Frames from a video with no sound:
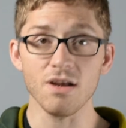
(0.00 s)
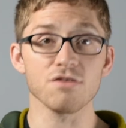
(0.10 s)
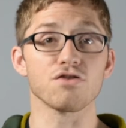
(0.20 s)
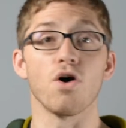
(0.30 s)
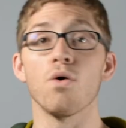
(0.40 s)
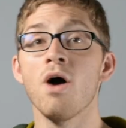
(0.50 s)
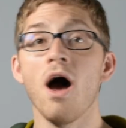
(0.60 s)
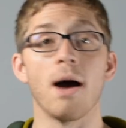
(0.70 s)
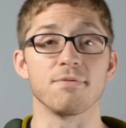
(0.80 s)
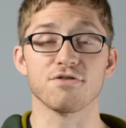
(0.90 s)
So
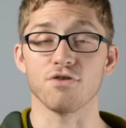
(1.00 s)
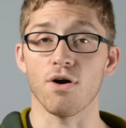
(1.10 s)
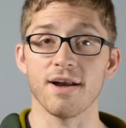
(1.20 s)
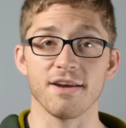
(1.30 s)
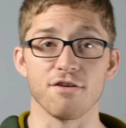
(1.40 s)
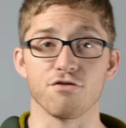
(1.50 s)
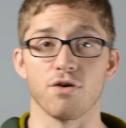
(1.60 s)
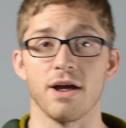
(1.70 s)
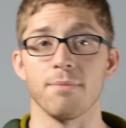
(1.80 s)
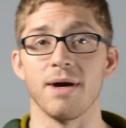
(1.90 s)
I'm starting to
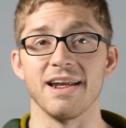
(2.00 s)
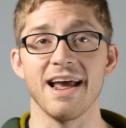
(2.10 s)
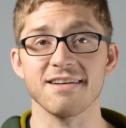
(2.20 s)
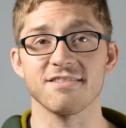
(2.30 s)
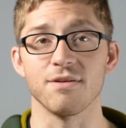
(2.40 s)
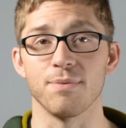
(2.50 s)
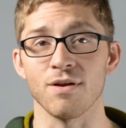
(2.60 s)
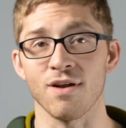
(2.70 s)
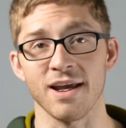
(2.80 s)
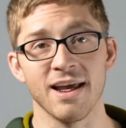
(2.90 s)
train my neck
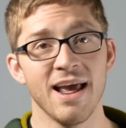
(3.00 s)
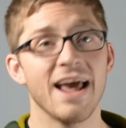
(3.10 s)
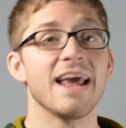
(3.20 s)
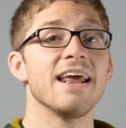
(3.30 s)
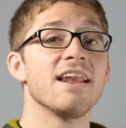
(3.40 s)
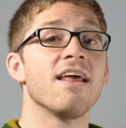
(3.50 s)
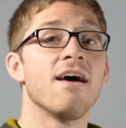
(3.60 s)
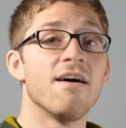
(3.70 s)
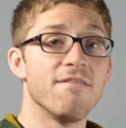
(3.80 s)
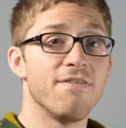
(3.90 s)
stability
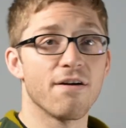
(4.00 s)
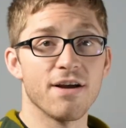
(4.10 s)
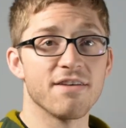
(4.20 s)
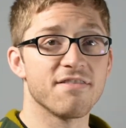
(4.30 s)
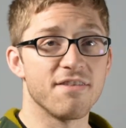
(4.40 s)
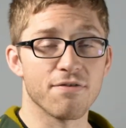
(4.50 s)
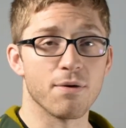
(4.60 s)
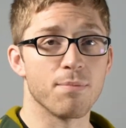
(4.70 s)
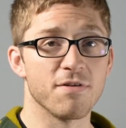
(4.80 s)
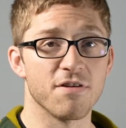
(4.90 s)
in various
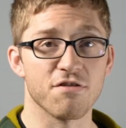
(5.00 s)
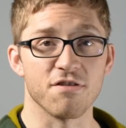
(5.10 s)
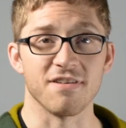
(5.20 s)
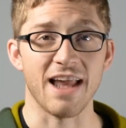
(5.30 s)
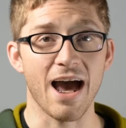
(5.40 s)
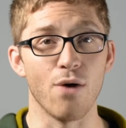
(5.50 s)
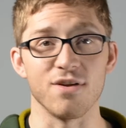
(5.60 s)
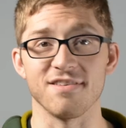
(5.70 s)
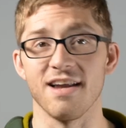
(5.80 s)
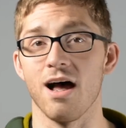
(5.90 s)
different positions. Now
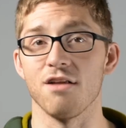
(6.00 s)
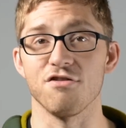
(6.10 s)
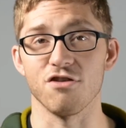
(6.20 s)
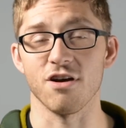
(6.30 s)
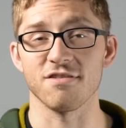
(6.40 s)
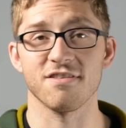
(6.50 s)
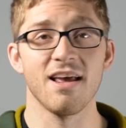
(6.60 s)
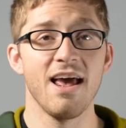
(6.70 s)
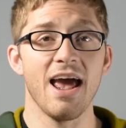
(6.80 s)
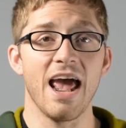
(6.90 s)
it's not just,
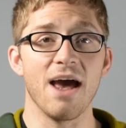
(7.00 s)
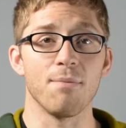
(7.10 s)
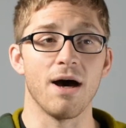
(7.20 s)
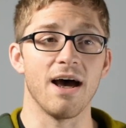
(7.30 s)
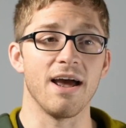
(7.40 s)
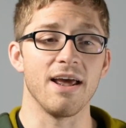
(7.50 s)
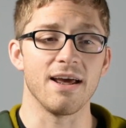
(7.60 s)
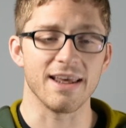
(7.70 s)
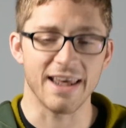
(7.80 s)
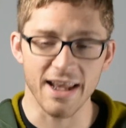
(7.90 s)
am
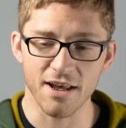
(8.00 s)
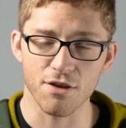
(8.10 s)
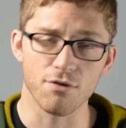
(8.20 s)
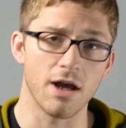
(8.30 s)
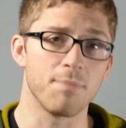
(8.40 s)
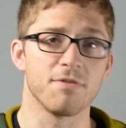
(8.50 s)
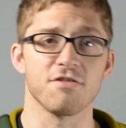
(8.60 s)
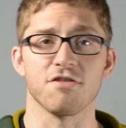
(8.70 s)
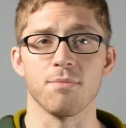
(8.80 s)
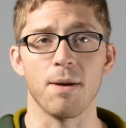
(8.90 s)
I getting the right
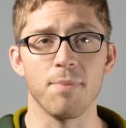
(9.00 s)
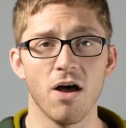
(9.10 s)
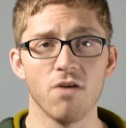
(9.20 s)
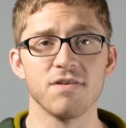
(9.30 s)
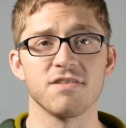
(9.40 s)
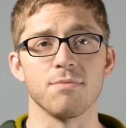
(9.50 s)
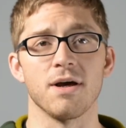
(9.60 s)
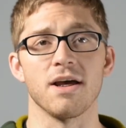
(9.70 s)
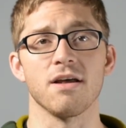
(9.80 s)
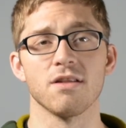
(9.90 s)
position in my pelvis, in
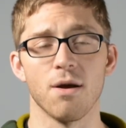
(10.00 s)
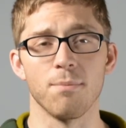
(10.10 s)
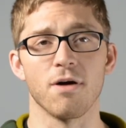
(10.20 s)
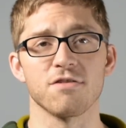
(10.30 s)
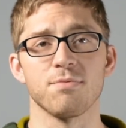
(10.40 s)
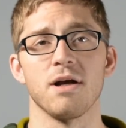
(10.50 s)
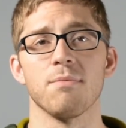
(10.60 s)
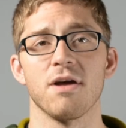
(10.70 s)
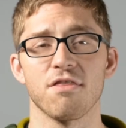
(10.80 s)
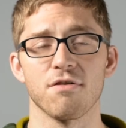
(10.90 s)
my lumbar spine,
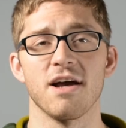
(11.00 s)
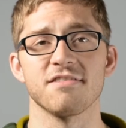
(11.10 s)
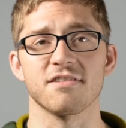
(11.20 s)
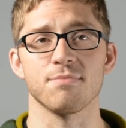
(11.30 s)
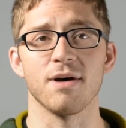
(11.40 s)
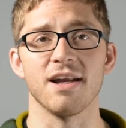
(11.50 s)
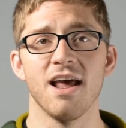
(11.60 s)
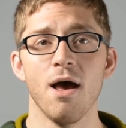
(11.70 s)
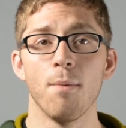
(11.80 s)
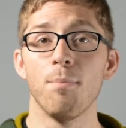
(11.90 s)
in my thoracic spine,
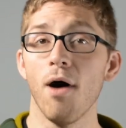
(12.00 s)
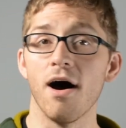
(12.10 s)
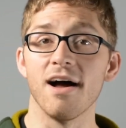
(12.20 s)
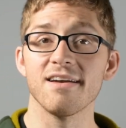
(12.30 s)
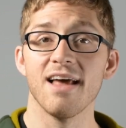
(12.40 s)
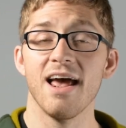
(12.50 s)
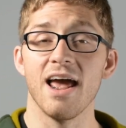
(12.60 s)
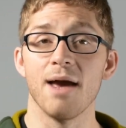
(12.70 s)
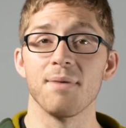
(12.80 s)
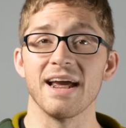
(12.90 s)
but
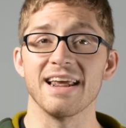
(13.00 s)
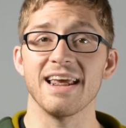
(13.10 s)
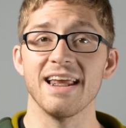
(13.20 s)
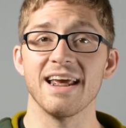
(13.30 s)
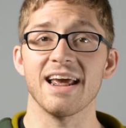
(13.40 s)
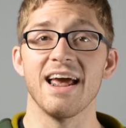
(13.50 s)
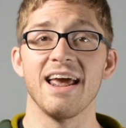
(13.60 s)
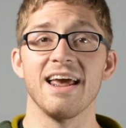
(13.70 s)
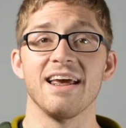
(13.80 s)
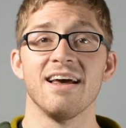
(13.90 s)
am
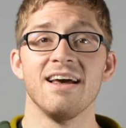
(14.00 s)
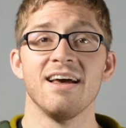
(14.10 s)
I